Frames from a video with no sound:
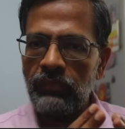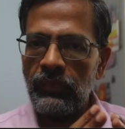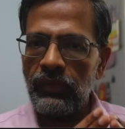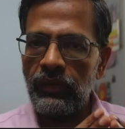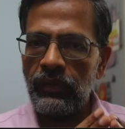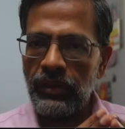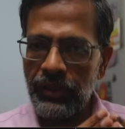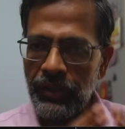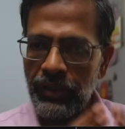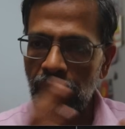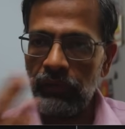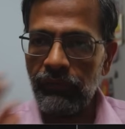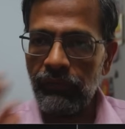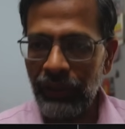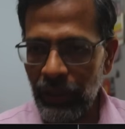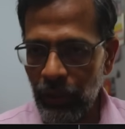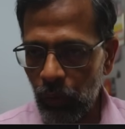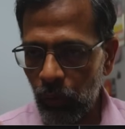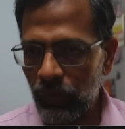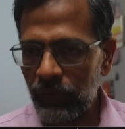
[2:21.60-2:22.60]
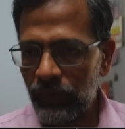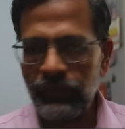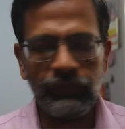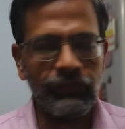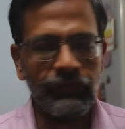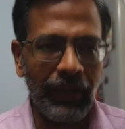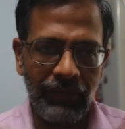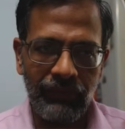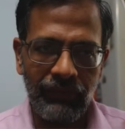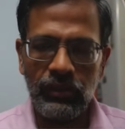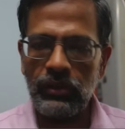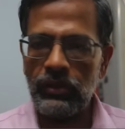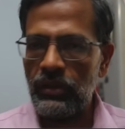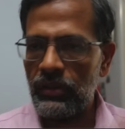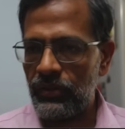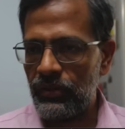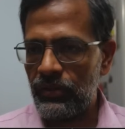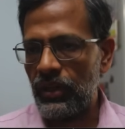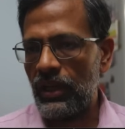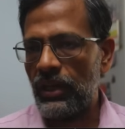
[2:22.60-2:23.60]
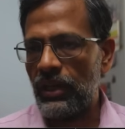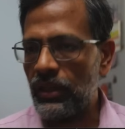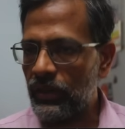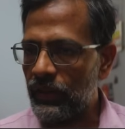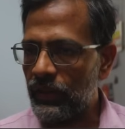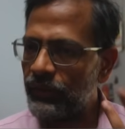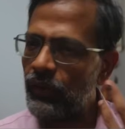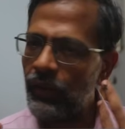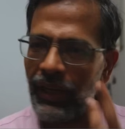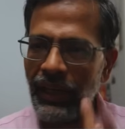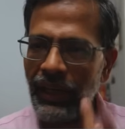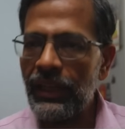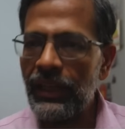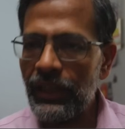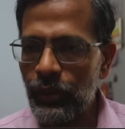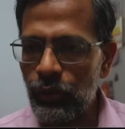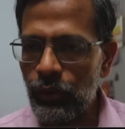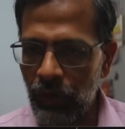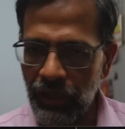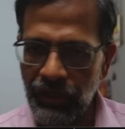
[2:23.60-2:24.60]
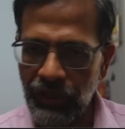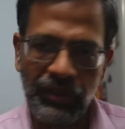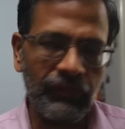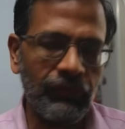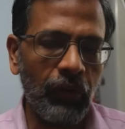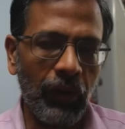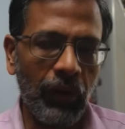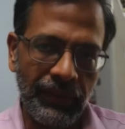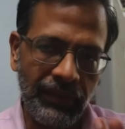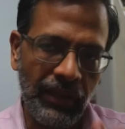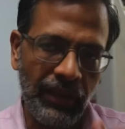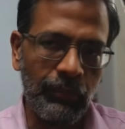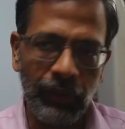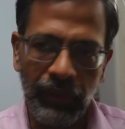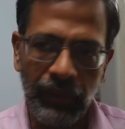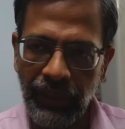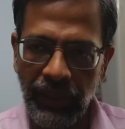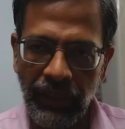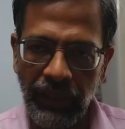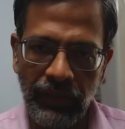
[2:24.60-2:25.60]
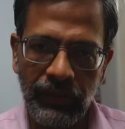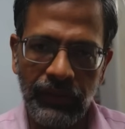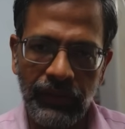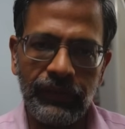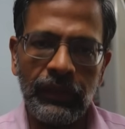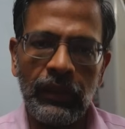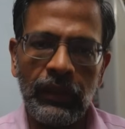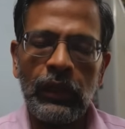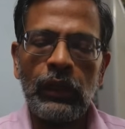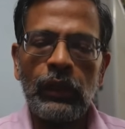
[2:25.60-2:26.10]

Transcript: return windows, 5 years, 10 years, or any duration, for example, 10 years.